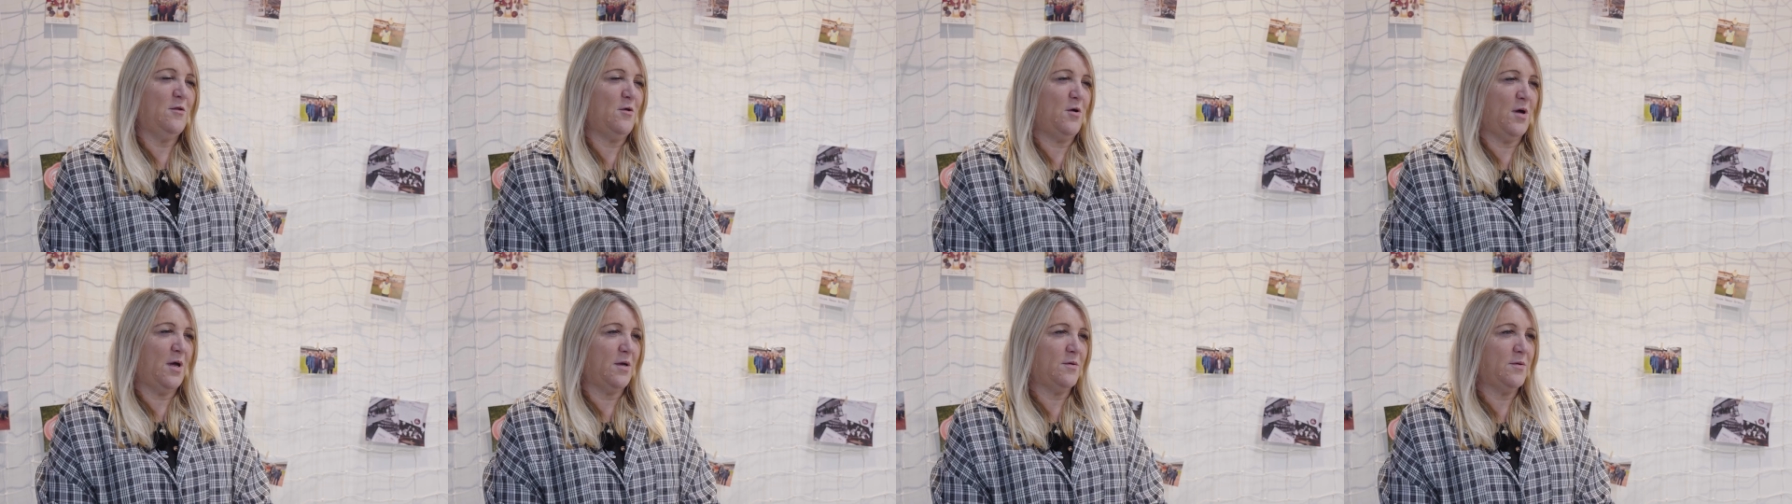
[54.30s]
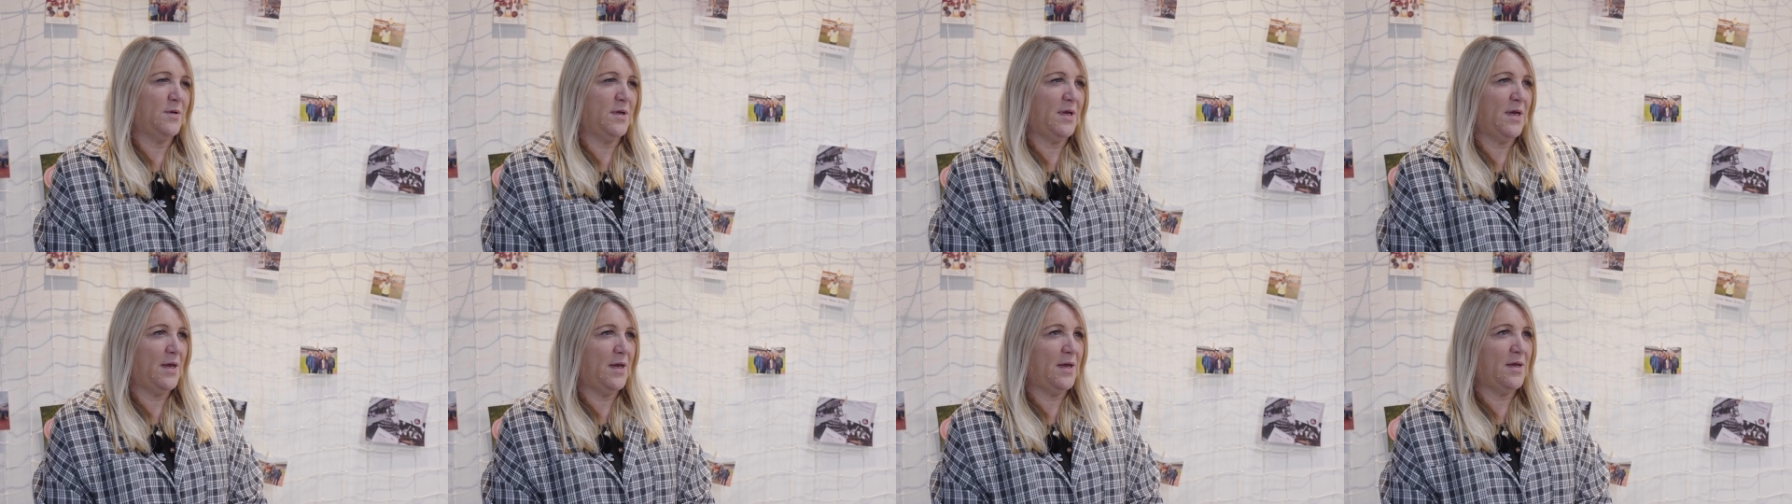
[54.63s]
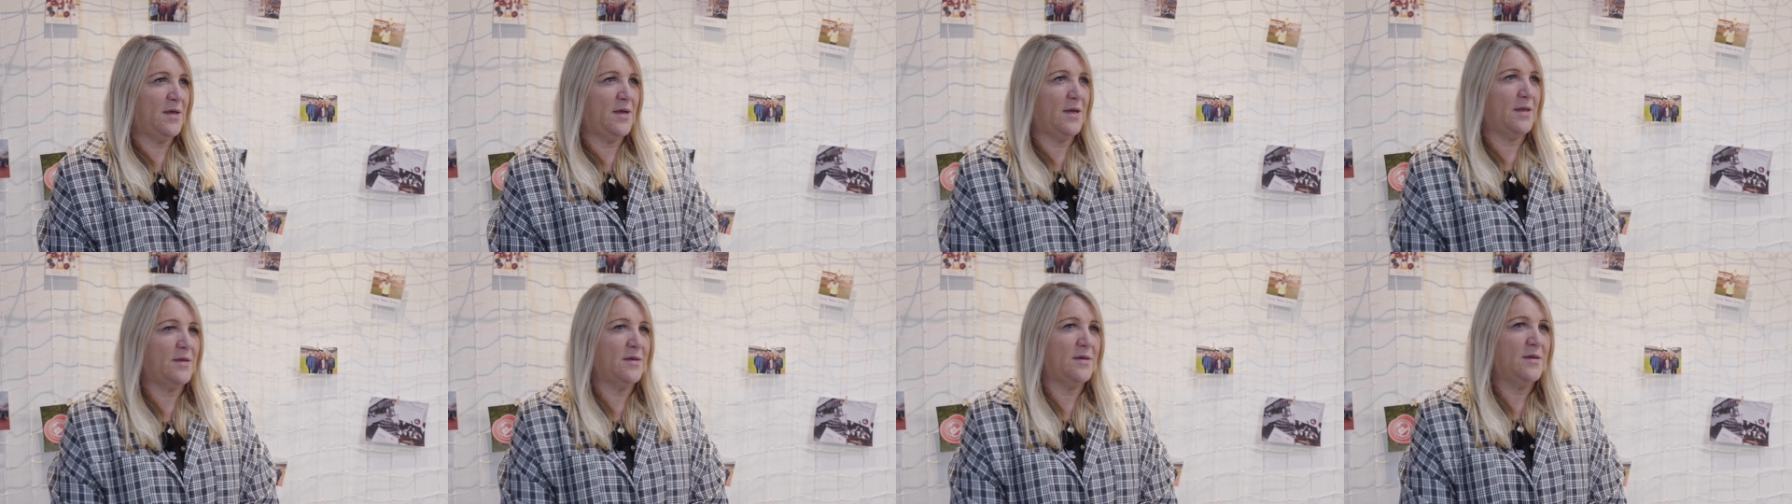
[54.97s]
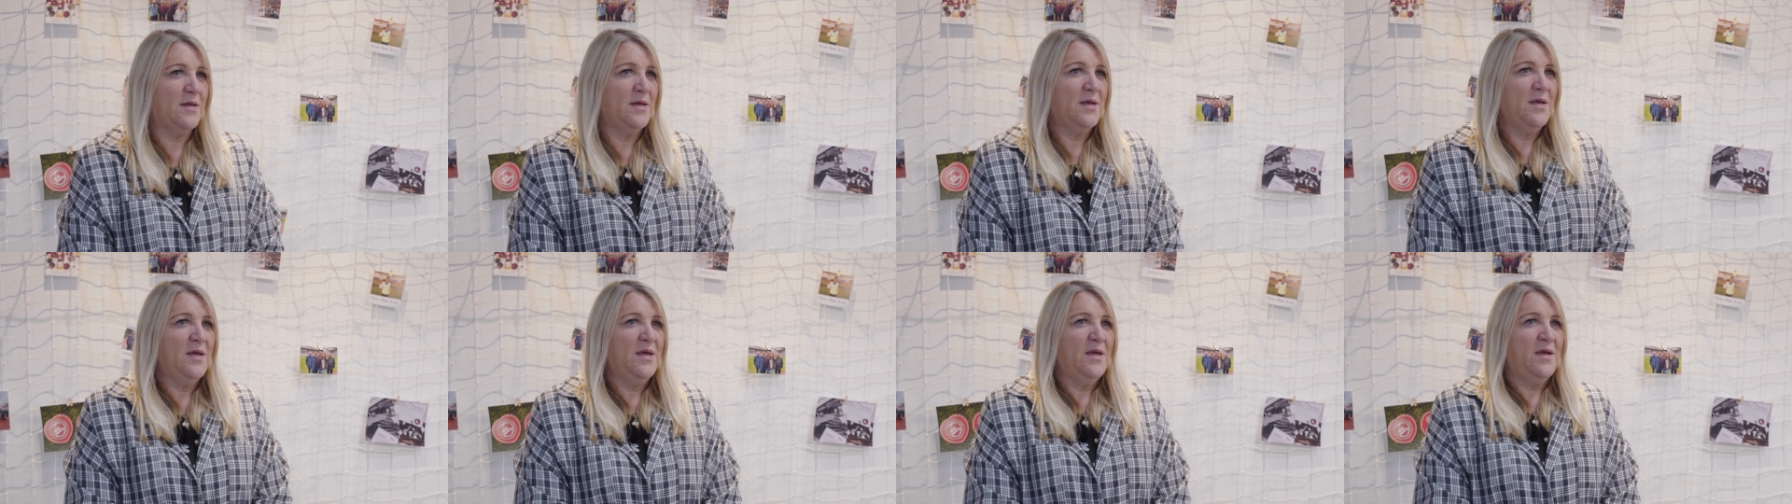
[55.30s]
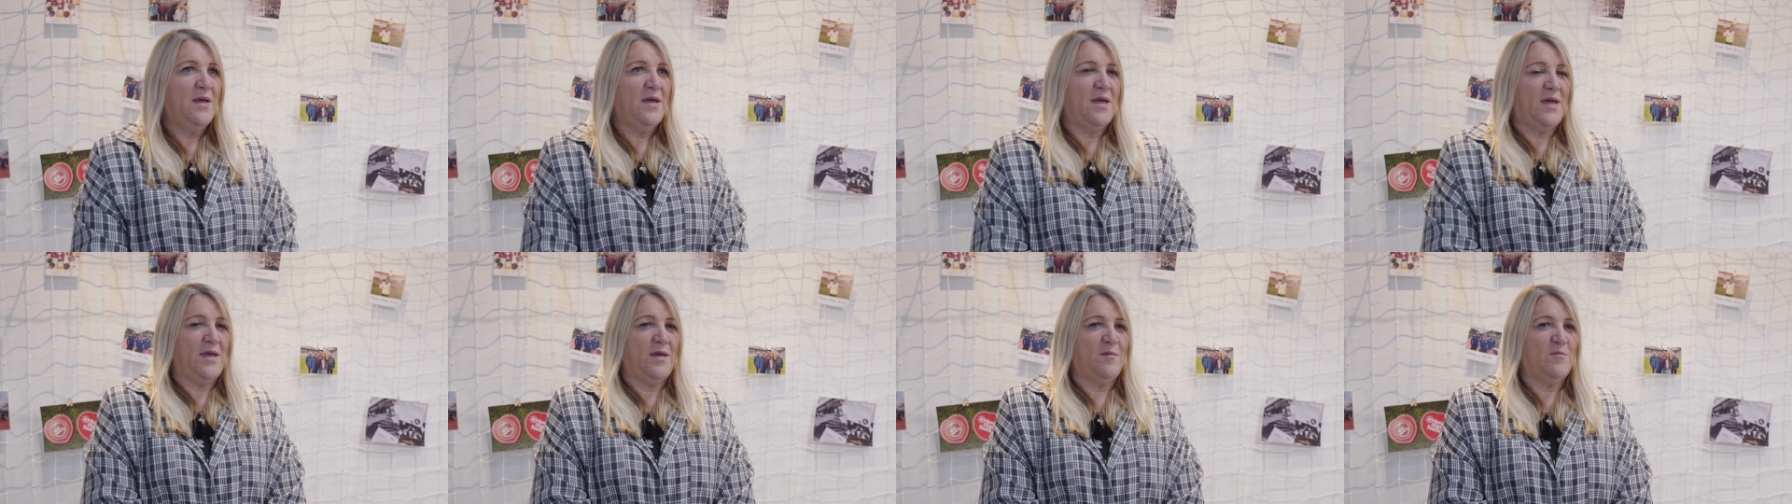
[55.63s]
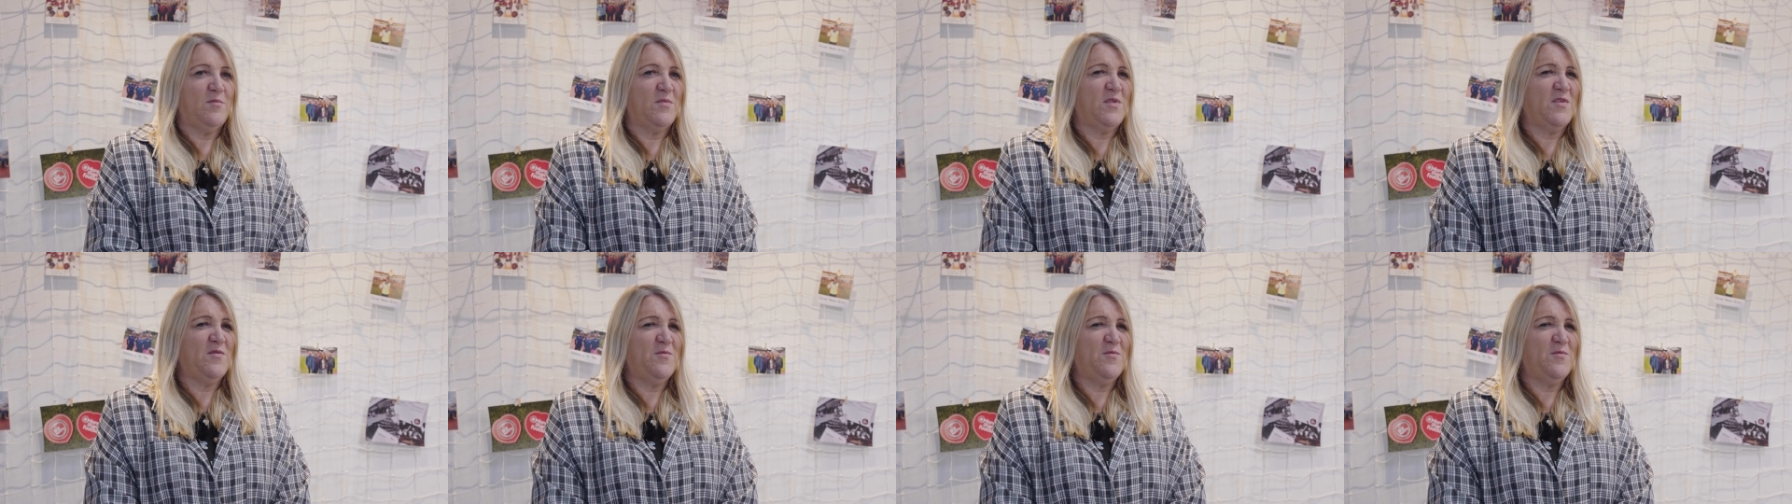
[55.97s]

a lot out of it and um,